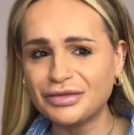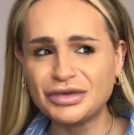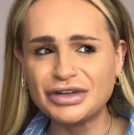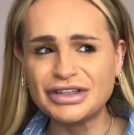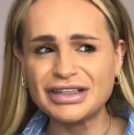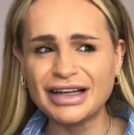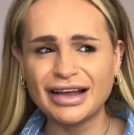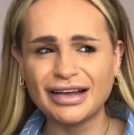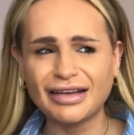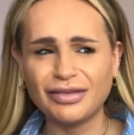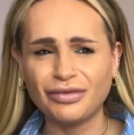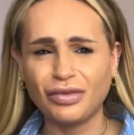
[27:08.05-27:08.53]
which is
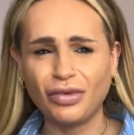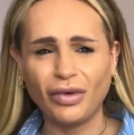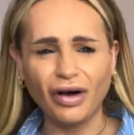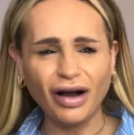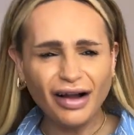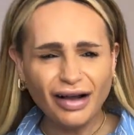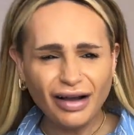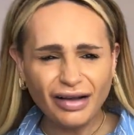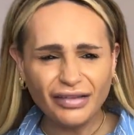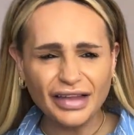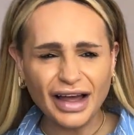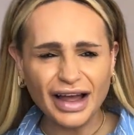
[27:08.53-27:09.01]
like,
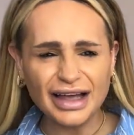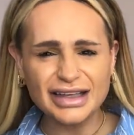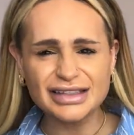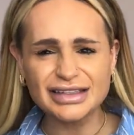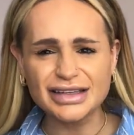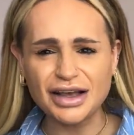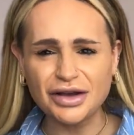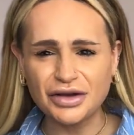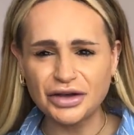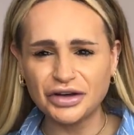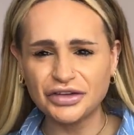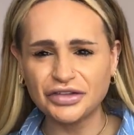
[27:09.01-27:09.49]
what? That is
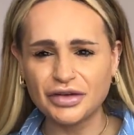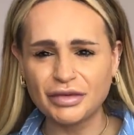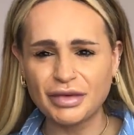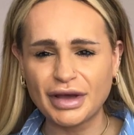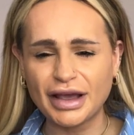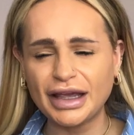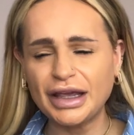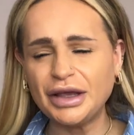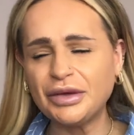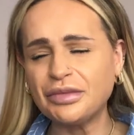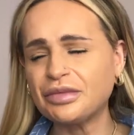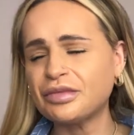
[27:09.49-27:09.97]
so good for
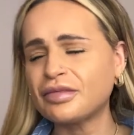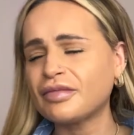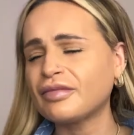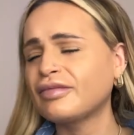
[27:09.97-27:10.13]
me.